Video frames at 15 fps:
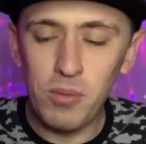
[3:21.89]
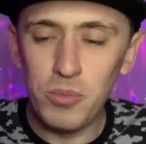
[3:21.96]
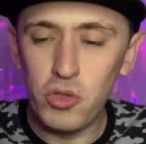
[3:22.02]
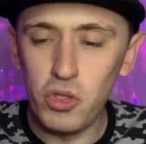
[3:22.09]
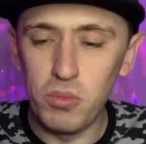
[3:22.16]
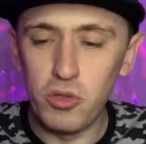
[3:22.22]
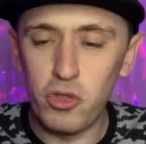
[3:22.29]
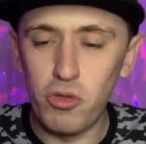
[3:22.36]
I'm
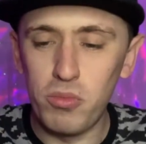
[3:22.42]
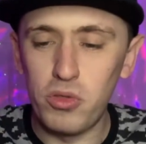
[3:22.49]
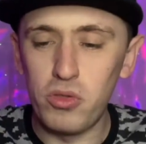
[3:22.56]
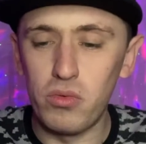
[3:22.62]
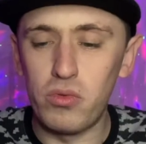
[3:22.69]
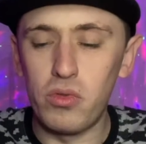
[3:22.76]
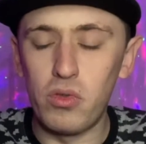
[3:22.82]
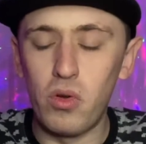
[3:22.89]
assuming it should be
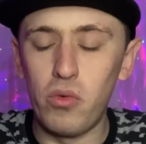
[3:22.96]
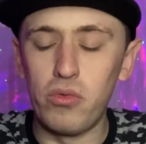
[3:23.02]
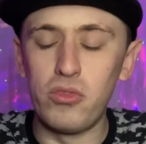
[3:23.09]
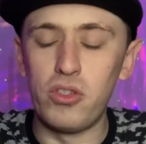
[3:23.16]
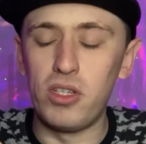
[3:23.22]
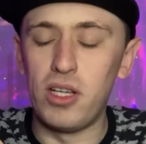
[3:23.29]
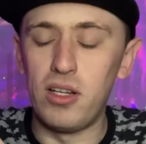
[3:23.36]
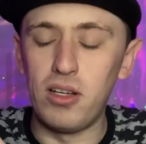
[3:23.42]
sort of the
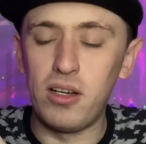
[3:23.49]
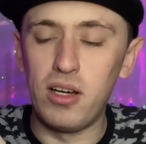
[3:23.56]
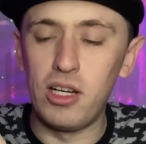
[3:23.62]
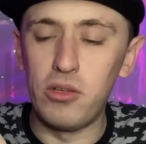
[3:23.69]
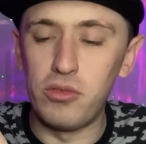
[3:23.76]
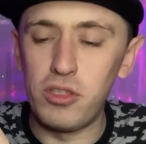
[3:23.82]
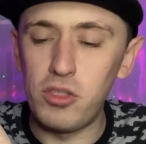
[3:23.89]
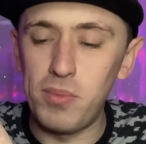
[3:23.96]
orangey yellow
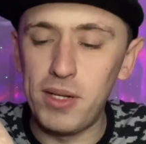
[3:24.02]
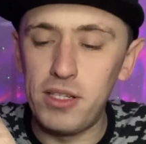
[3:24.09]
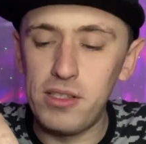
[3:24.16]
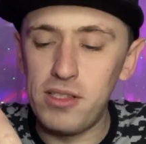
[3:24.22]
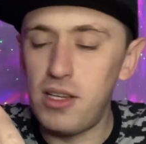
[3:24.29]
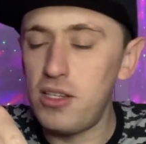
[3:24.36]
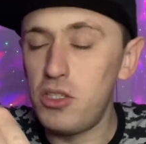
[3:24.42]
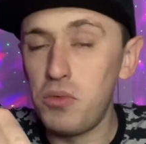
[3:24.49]
colour and the smell
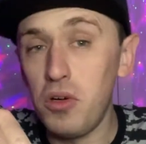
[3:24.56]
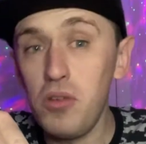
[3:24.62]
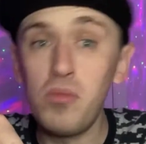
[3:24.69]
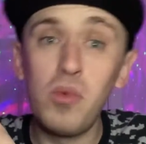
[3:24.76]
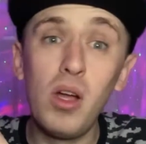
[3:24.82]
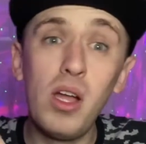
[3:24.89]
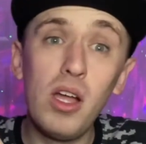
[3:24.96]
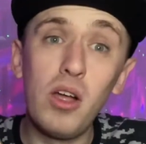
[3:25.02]
and taste well.
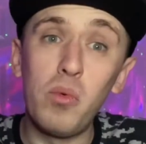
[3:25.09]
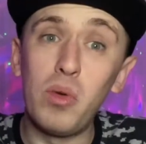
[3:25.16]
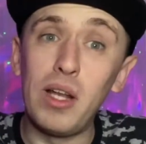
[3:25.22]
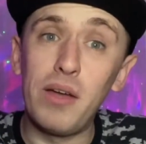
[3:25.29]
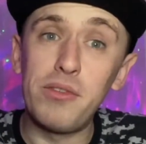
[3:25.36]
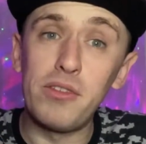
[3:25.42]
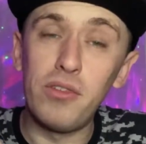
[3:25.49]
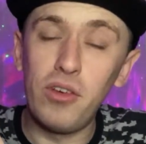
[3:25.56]

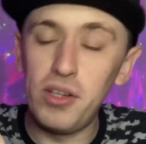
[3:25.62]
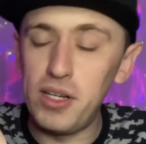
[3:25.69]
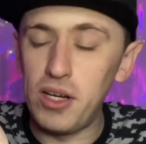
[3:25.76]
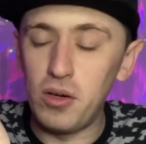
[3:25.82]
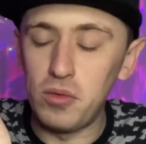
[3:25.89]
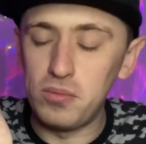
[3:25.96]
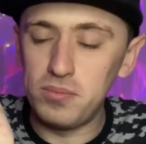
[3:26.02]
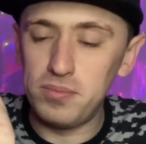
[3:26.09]
We'll have to find
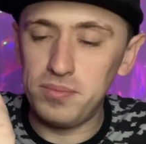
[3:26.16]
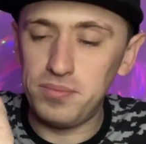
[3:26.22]
out.